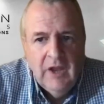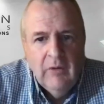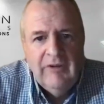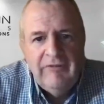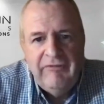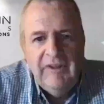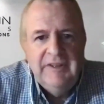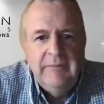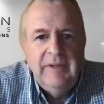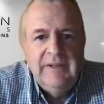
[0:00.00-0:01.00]
Well,
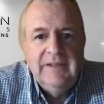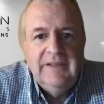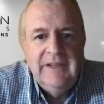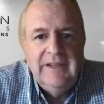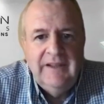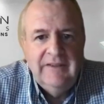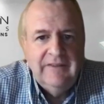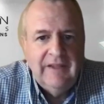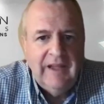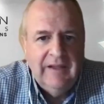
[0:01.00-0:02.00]
fundamentally, it
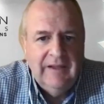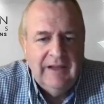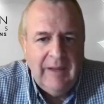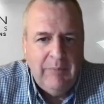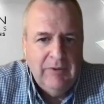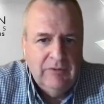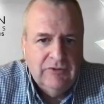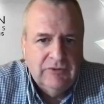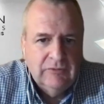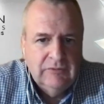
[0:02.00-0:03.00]
is Apollon
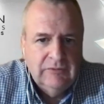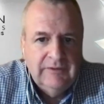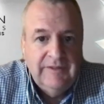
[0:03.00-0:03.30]
Solar,